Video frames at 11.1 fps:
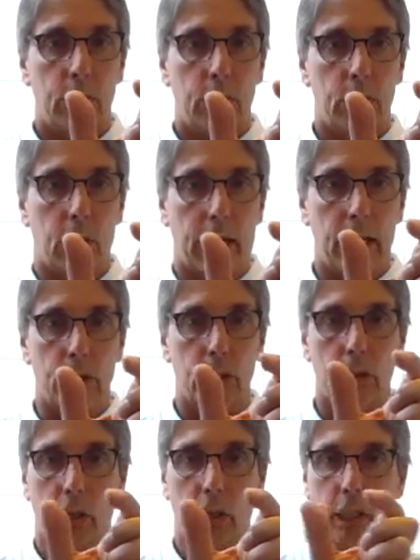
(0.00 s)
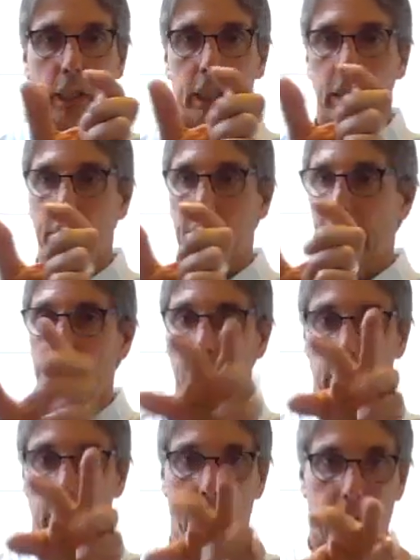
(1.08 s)
So as you're turning your
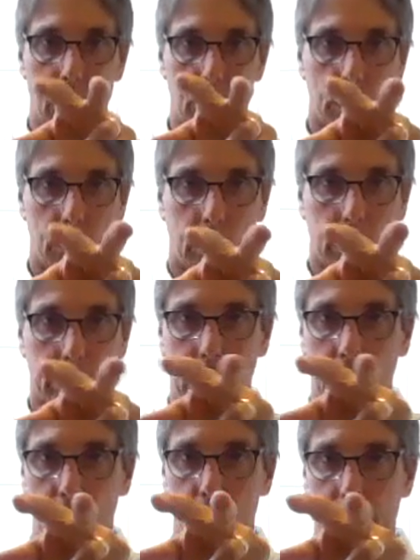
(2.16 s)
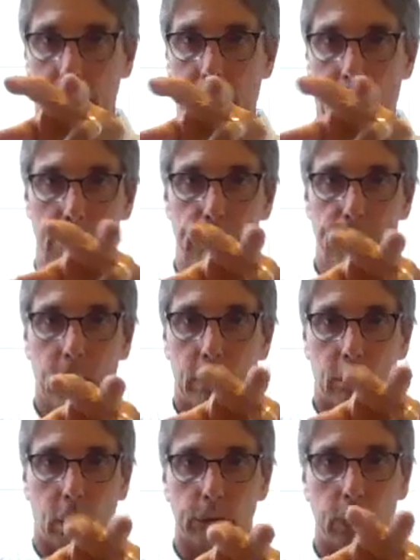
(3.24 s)
head, your eyes are still looking straight ahead.
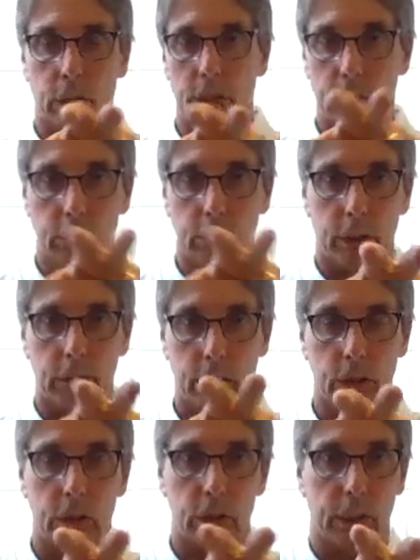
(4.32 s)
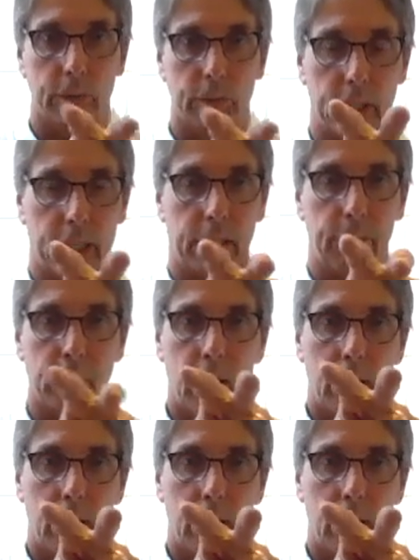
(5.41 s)
Don't turn, listen to what I'm saying.